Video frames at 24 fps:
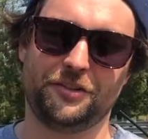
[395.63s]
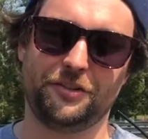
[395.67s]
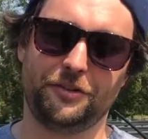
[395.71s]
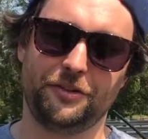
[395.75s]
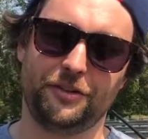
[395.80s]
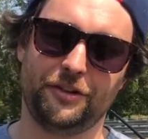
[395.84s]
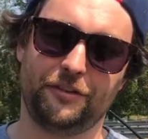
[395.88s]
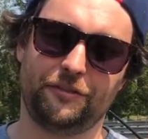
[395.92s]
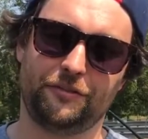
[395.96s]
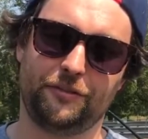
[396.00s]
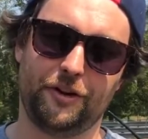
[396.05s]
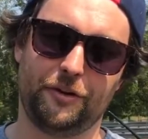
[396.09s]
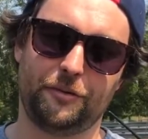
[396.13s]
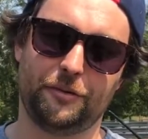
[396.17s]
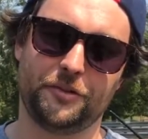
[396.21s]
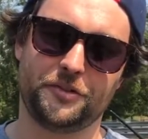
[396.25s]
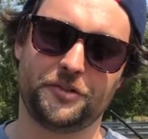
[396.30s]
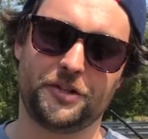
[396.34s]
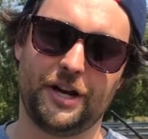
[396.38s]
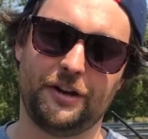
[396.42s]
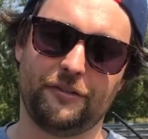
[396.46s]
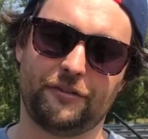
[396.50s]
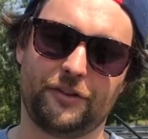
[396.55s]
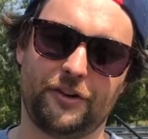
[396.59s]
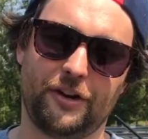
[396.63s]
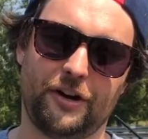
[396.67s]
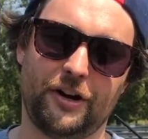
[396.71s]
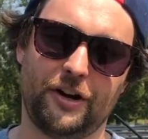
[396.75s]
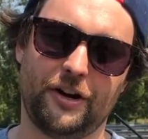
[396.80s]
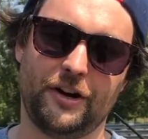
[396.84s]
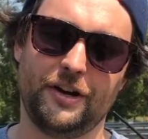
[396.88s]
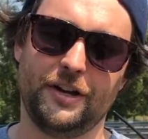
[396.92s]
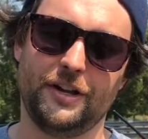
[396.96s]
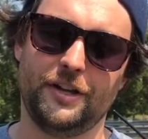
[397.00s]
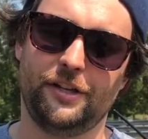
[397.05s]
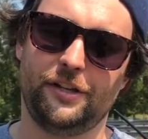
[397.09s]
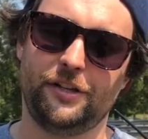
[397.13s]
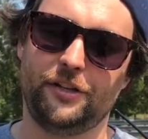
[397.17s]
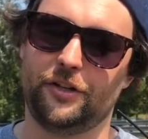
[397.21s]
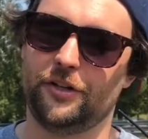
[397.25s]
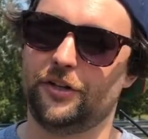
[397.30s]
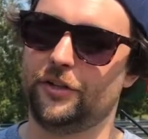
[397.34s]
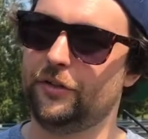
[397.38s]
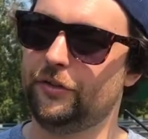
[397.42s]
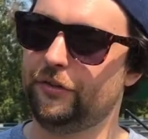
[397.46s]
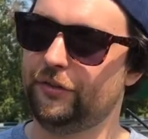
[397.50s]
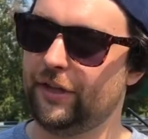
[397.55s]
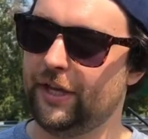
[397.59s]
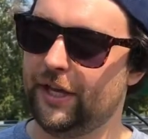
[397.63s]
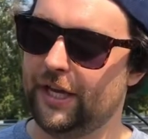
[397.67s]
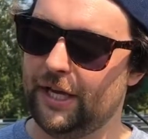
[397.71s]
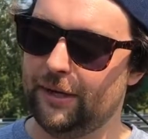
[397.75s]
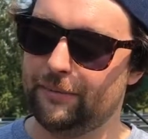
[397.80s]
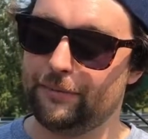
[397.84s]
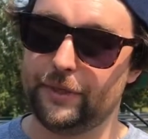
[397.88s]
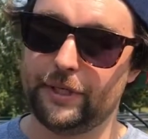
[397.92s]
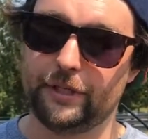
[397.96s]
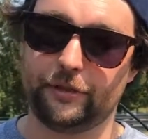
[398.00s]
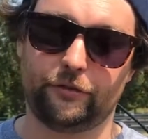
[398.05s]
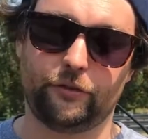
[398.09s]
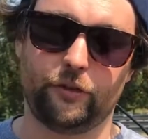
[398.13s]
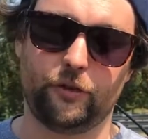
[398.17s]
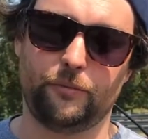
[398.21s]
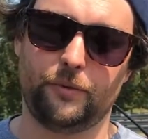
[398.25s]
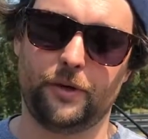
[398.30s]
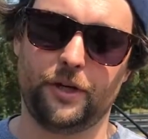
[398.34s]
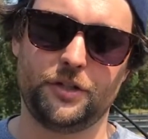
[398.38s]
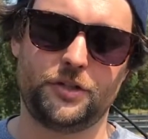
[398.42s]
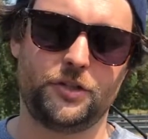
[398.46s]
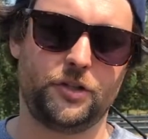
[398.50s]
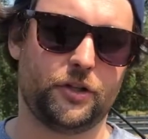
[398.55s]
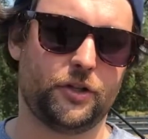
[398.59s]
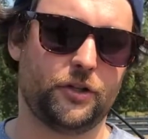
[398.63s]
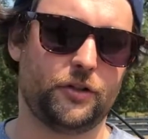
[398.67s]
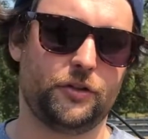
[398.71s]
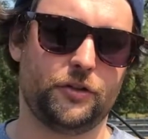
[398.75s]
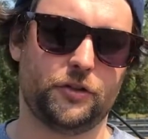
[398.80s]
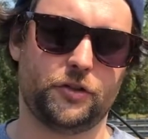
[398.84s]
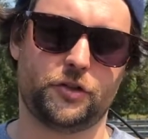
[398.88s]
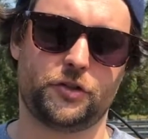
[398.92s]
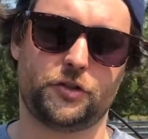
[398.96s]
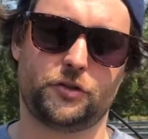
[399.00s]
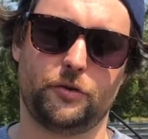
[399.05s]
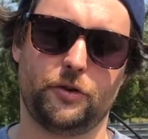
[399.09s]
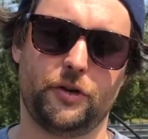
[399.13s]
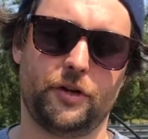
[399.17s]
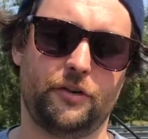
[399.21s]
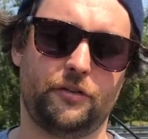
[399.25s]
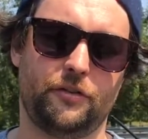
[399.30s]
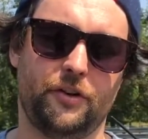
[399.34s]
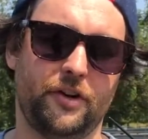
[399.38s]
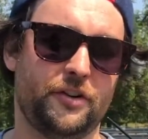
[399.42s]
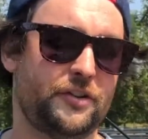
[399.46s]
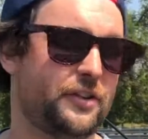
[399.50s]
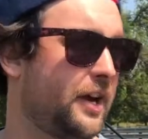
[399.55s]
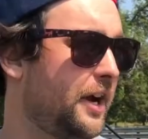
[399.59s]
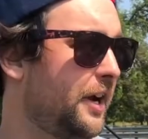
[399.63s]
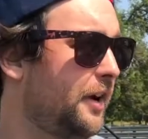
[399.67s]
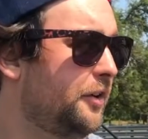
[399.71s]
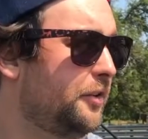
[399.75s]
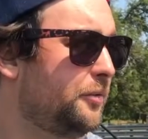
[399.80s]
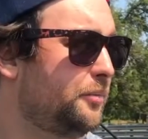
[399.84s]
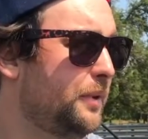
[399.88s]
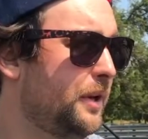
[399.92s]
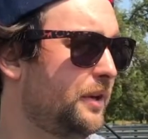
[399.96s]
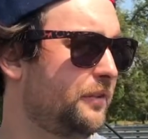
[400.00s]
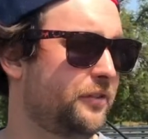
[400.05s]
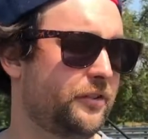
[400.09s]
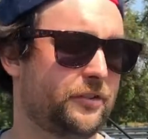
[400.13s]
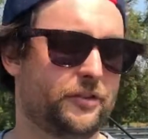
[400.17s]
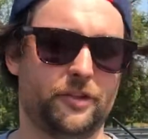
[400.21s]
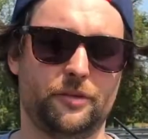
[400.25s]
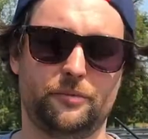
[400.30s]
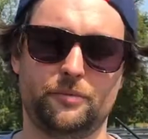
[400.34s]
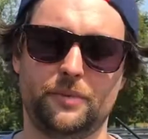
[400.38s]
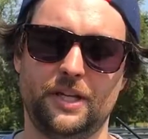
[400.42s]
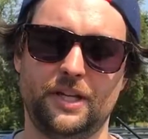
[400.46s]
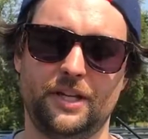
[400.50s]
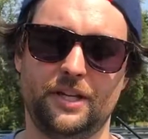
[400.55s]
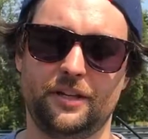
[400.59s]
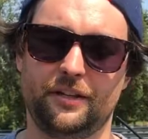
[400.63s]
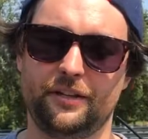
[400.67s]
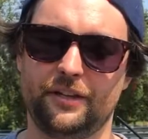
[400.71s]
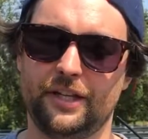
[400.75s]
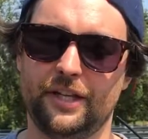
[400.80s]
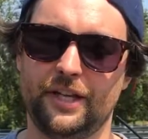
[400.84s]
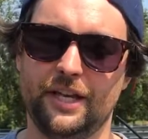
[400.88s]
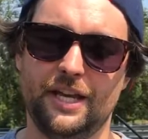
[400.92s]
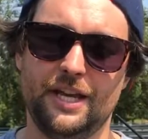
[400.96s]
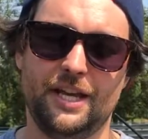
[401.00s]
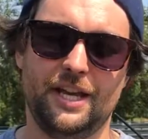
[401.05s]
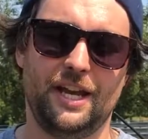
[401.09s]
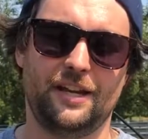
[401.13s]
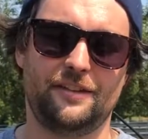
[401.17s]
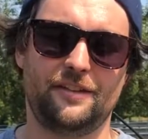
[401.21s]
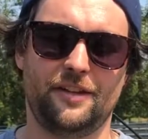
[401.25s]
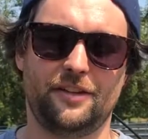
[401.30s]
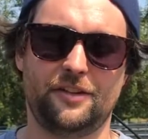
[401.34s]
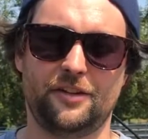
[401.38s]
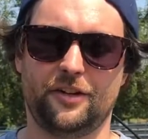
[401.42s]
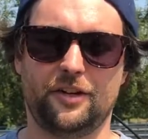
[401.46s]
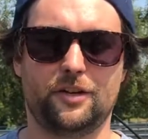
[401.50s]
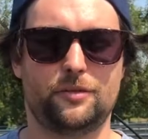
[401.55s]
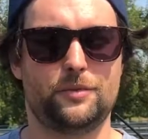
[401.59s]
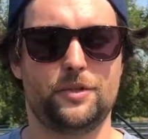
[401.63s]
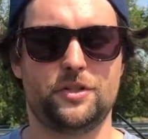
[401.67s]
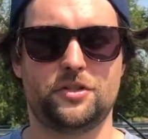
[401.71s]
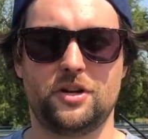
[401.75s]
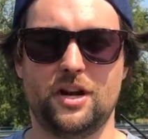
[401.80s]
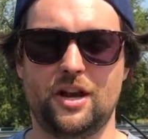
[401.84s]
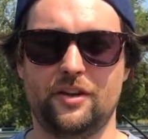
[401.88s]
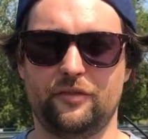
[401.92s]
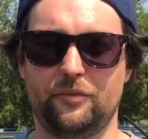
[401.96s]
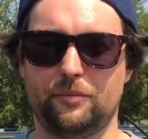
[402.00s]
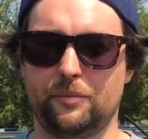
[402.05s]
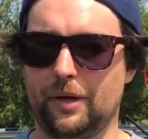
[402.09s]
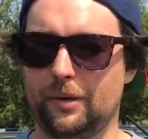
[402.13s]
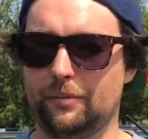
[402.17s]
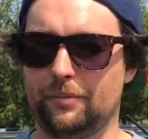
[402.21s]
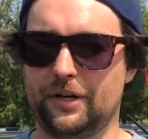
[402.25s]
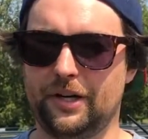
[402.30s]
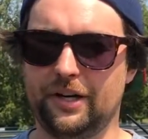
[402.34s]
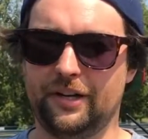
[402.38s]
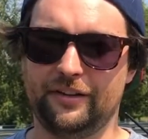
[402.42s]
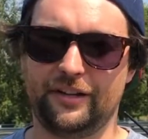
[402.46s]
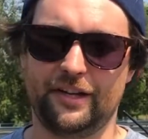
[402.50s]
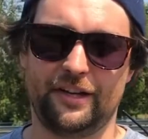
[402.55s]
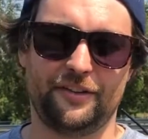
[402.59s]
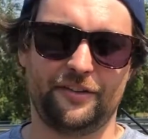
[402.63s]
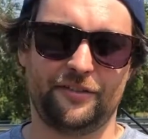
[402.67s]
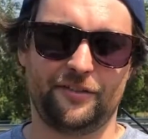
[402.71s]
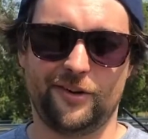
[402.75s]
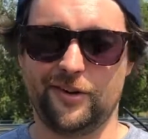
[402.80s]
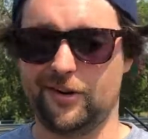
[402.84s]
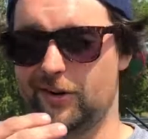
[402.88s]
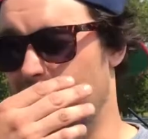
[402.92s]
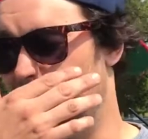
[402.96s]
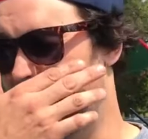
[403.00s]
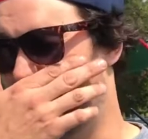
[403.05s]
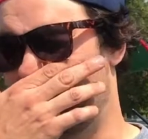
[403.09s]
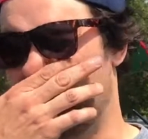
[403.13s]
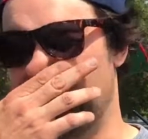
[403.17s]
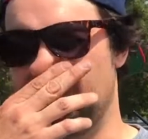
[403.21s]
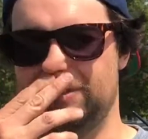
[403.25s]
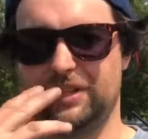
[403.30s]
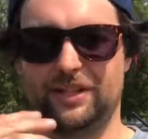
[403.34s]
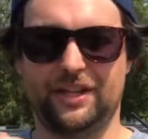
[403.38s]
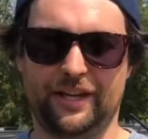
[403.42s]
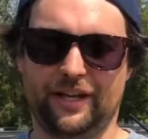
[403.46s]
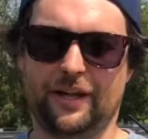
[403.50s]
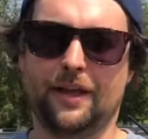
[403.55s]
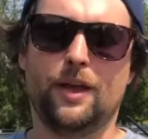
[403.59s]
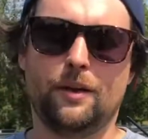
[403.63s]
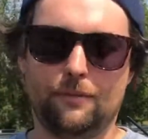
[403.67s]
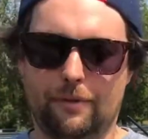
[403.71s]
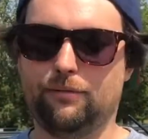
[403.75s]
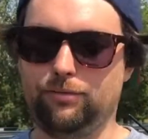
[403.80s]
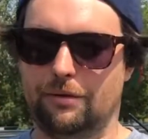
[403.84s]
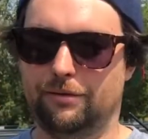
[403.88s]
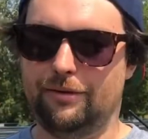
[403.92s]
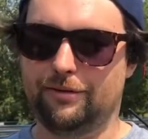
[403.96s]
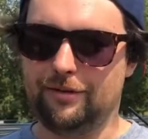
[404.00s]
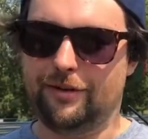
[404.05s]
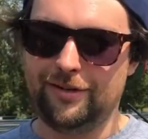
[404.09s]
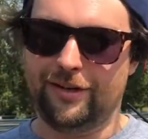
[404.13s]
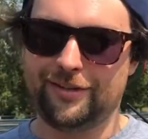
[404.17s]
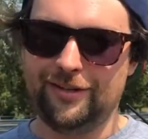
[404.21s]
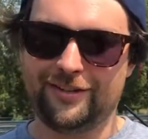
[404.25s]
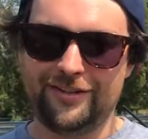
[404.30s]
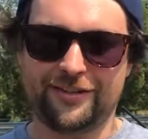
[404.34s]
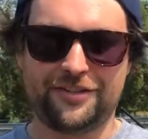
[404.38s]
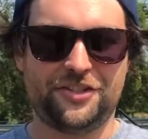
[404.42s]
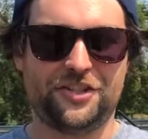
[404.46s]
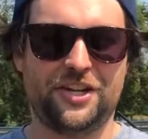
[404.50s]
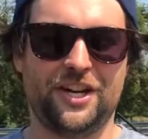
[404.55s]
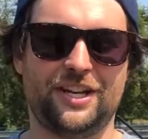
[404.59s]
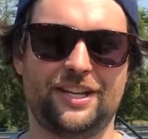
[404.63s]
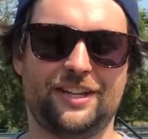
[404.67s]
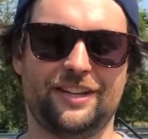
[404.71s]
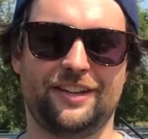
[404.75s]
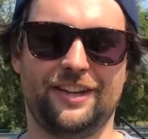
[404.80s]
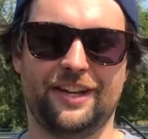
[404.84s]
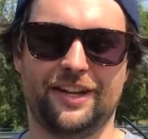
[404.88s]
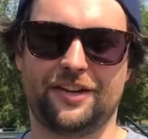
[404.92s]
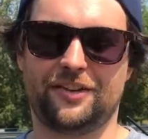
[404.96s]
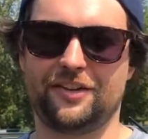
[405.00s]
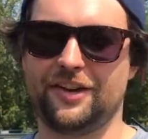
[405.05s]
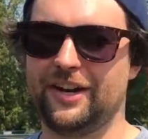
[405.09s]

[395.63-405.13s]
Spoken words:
to in a front wheel drive car. You're going to use the handbrake so much, you're going to destroy your rear tires basically immediately, and then you're going to be driving by braille down the road. It's going to be like shaking like